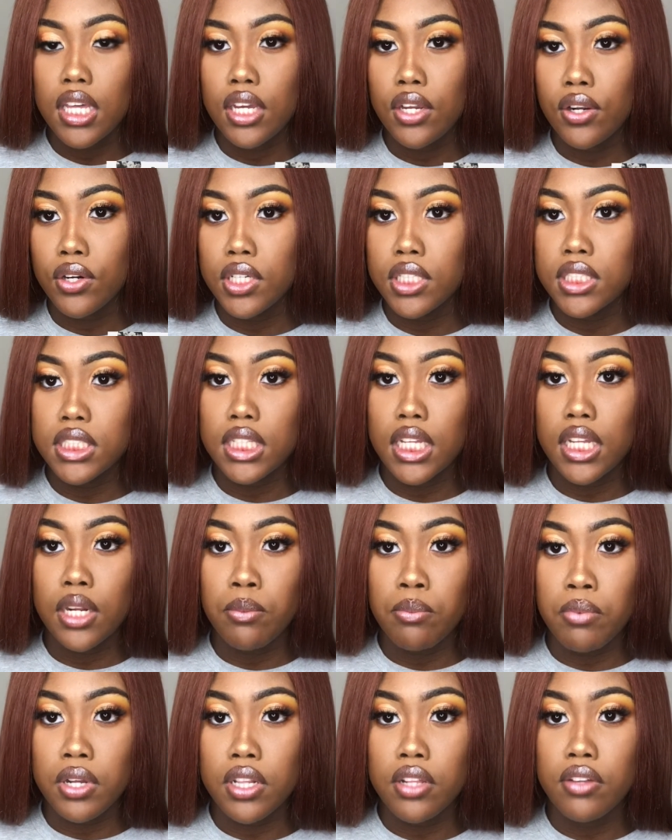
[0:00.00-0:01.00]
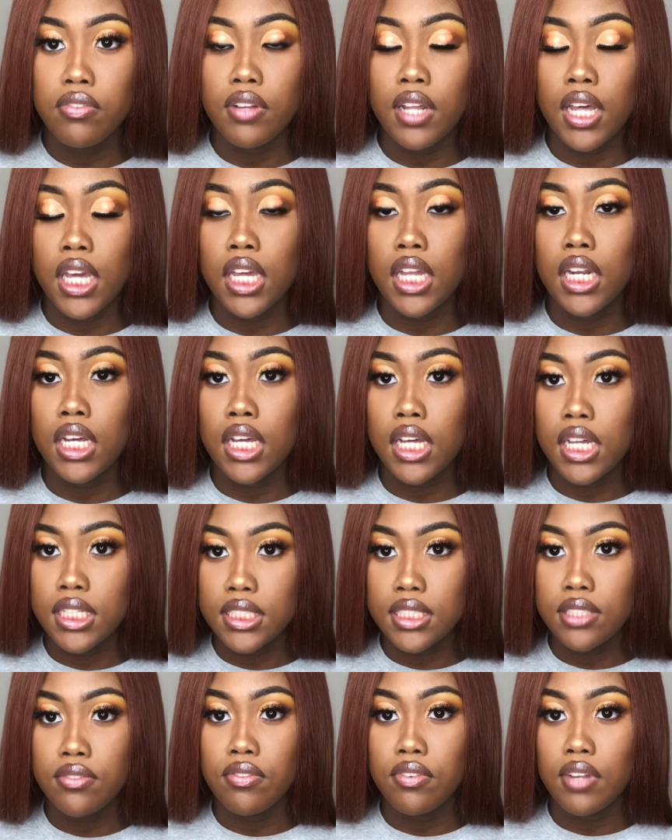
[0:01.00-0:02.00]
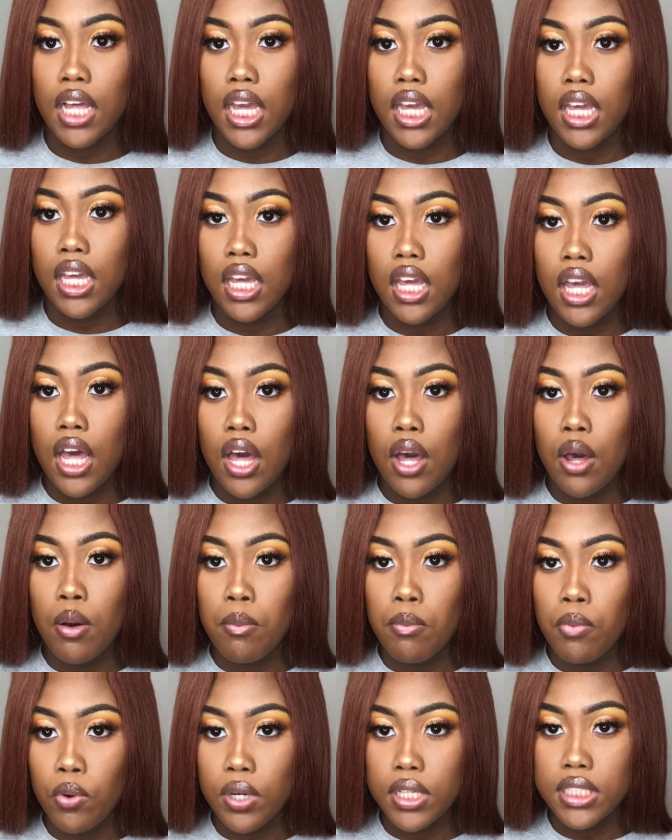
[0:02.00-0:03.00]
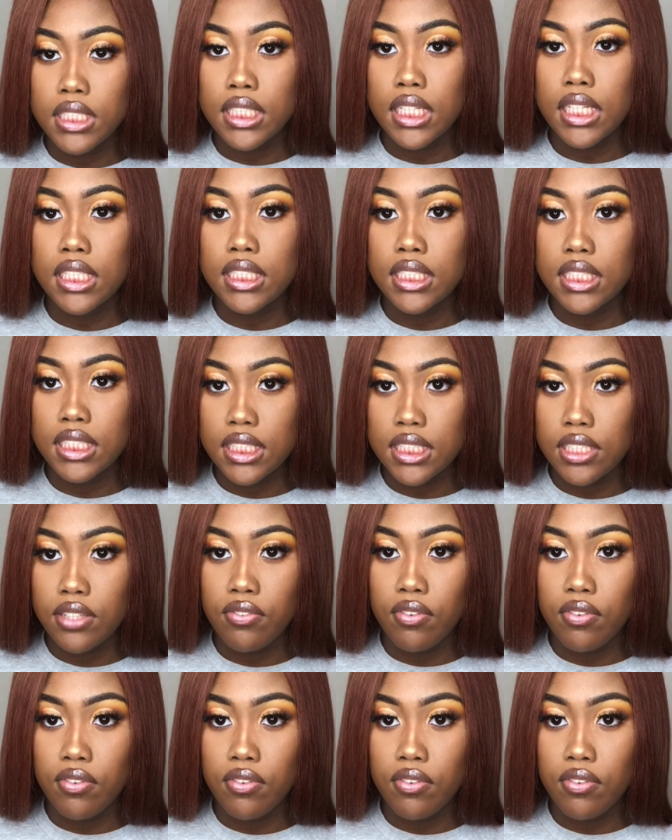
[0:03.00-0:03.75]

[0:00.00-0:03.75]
Girls get a brother flight and a cousin flight. Boys get a sister